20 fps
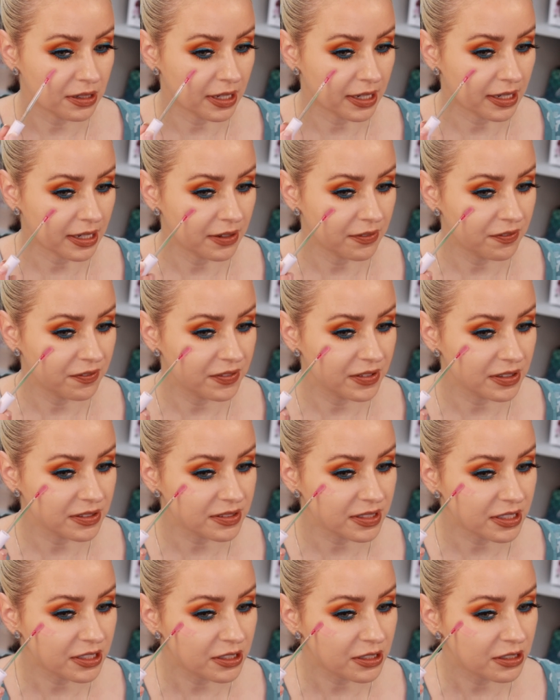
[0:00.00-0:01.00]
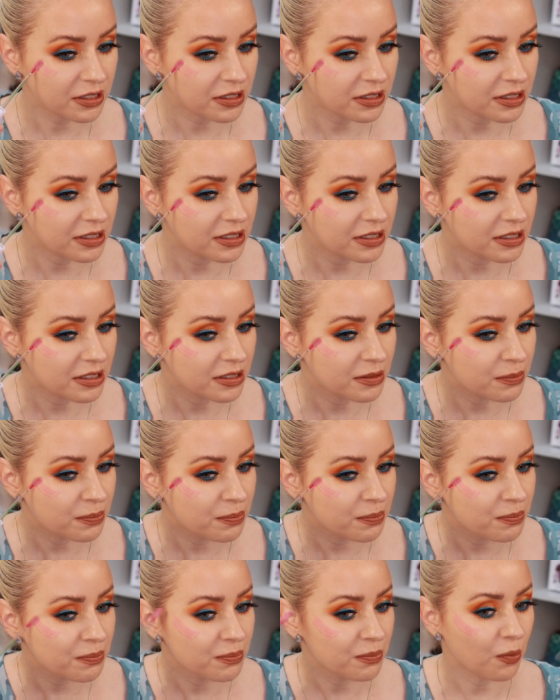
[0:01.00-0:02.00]
Like, it feels like you're,
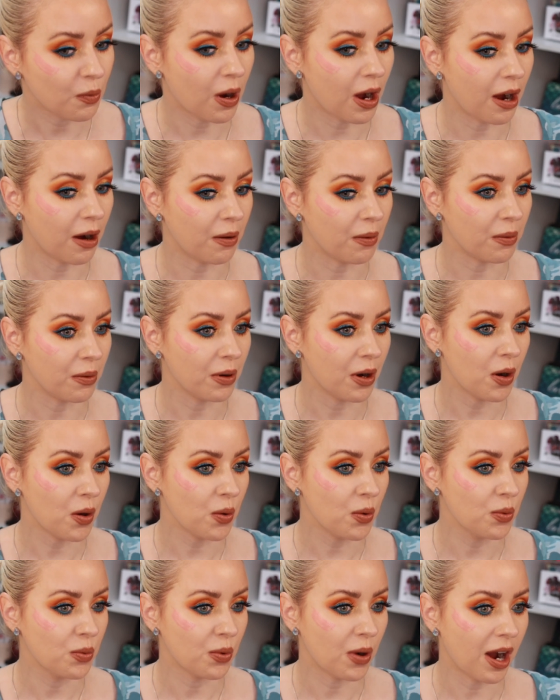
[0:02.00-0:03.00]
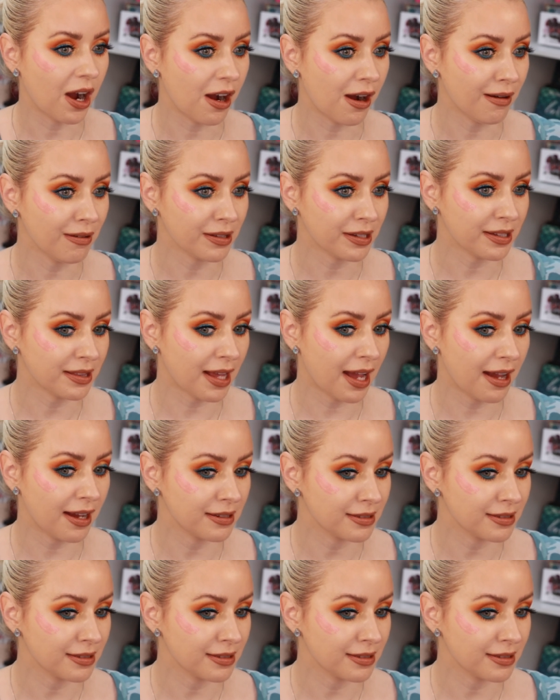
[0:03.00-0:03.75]
wow. Wow, that.